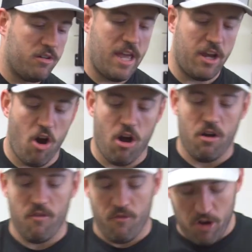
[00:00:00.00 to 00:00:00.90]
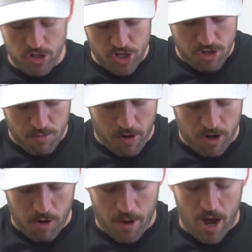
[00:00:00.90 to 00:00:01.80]
take our version
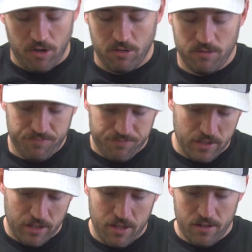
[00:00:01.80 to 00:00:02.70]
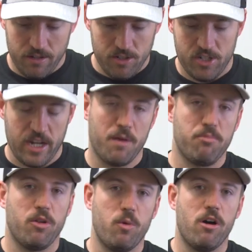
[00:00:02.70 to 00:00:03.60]
2.0 bottle, shake it up
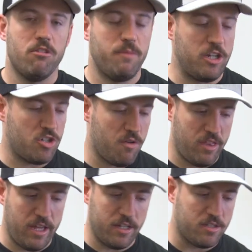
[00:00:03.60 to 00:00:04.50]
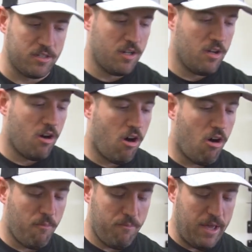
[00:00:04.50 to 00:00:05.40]
really well, make sure everything is
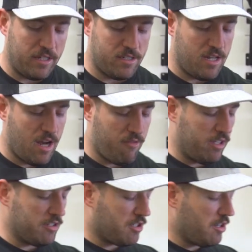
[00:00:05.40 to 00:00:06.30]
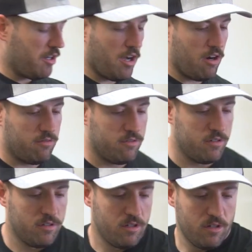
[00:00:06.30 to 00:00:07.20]
all mixed and everything's good to go.
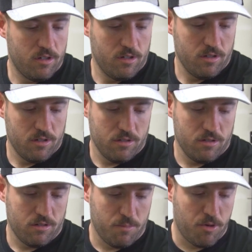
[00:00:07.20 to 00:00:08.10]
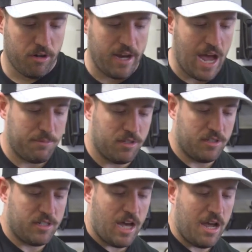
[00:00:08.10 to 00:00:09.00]
Put our cap to the
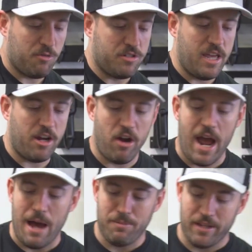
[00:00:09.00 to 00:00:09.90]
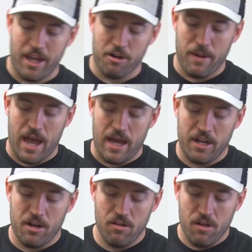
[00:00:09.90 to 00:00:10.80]
side. We're gonna take our applicator pad
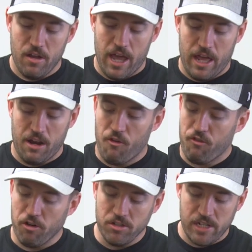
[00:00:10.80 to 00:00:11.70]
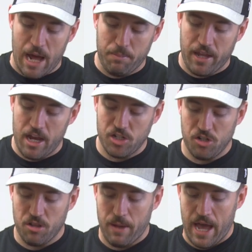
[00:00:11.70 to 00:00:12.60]
here, and our first
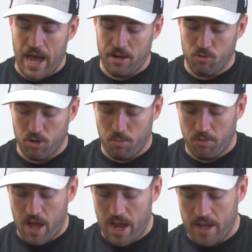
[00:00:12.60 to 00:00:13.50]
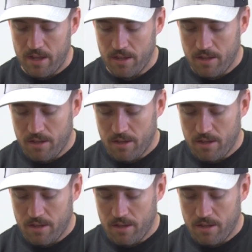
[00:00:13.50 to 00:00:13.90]
application to the pad, we're gonna apply